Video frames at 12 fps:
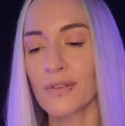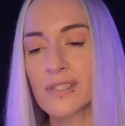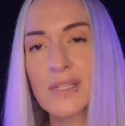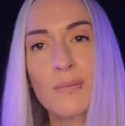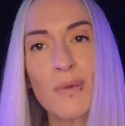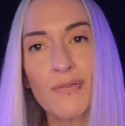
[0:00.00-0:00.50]

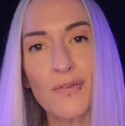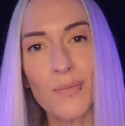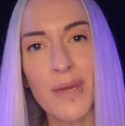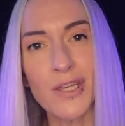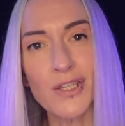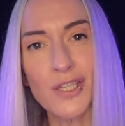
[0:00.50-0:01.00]
some
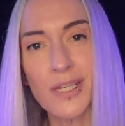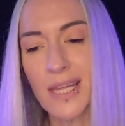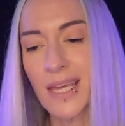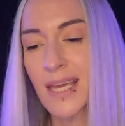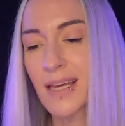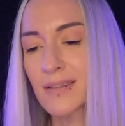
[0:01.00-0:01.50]
information
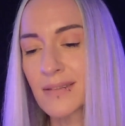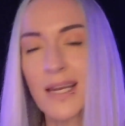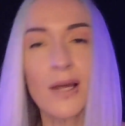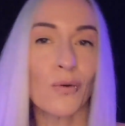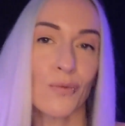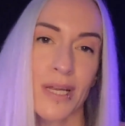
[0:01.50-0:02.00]
here that
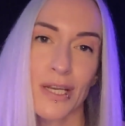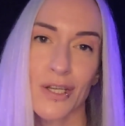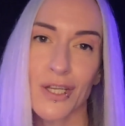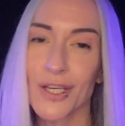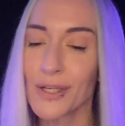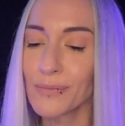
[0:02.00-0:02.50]
I'll read to
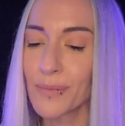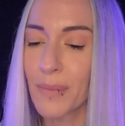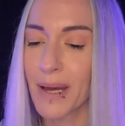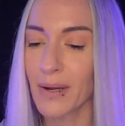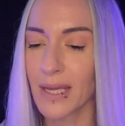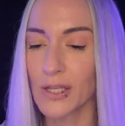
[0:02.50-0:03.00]
you
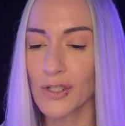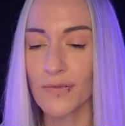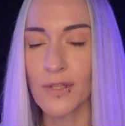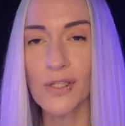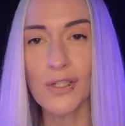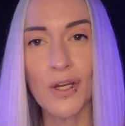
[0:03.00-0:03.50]
about each of
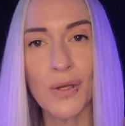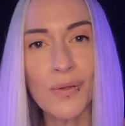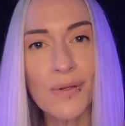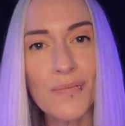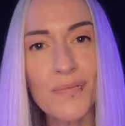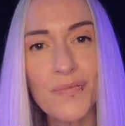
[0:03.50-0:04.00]
the stone,
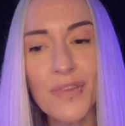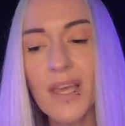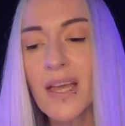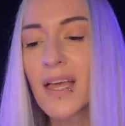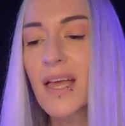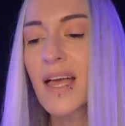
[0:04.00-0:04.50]

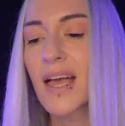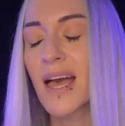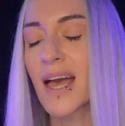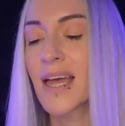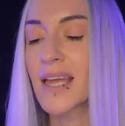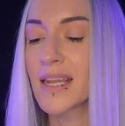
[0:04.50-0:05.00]

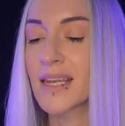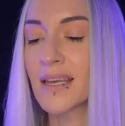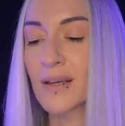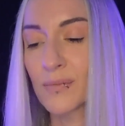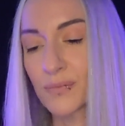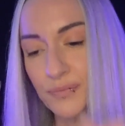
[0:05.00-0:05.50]
and
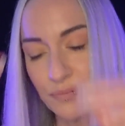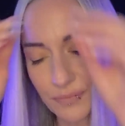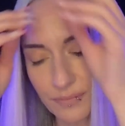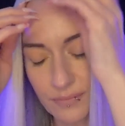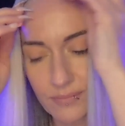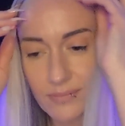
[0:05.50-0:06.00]

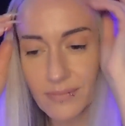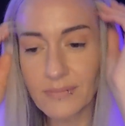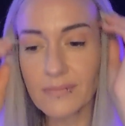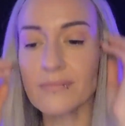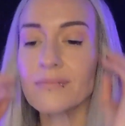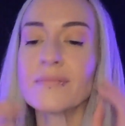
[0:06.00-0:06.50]

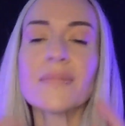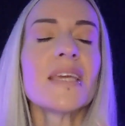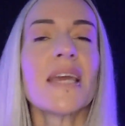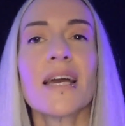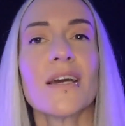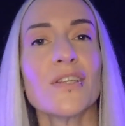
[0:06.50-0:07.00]

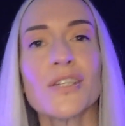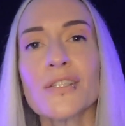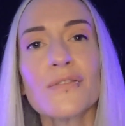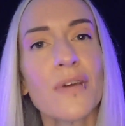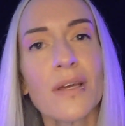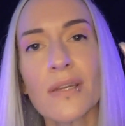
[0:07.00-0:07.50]
I
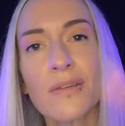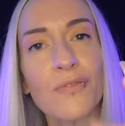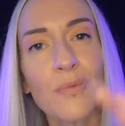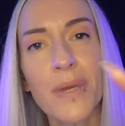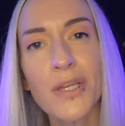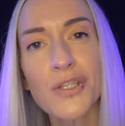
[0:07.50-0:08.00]
just found
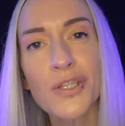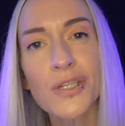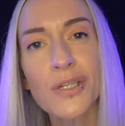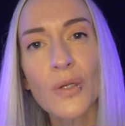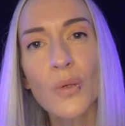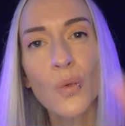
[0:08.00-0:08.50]
information
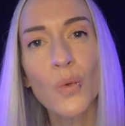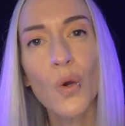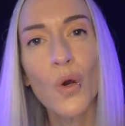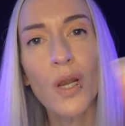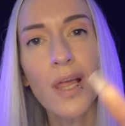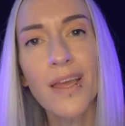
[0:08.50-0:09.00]

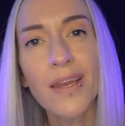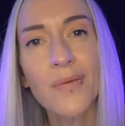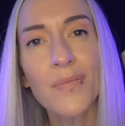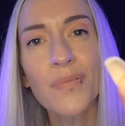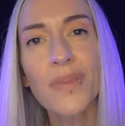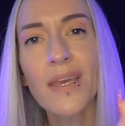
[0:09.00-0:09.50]
online.
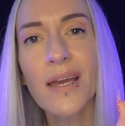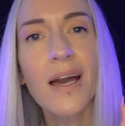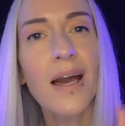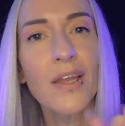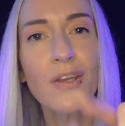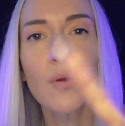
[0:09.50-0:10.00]

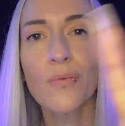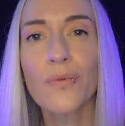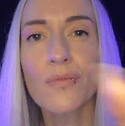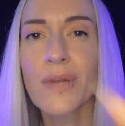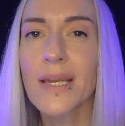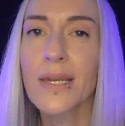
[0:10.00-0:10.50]
I don't
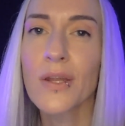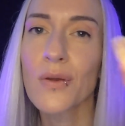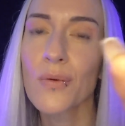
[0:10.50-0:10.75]
really know